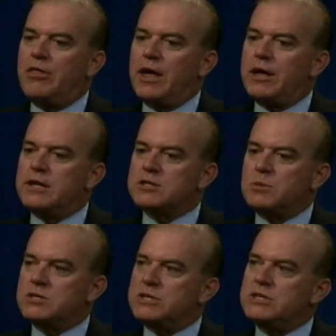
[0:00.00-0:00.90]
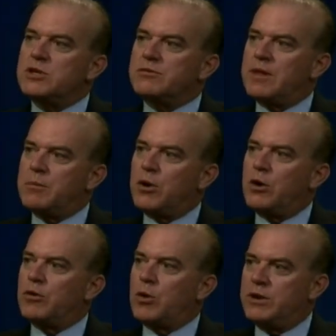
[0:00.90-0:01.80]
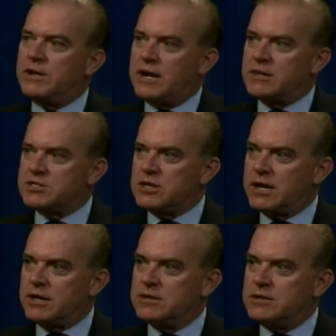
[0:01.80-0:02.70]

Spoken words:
Then it's much easier for that ball to go in and out of the socket.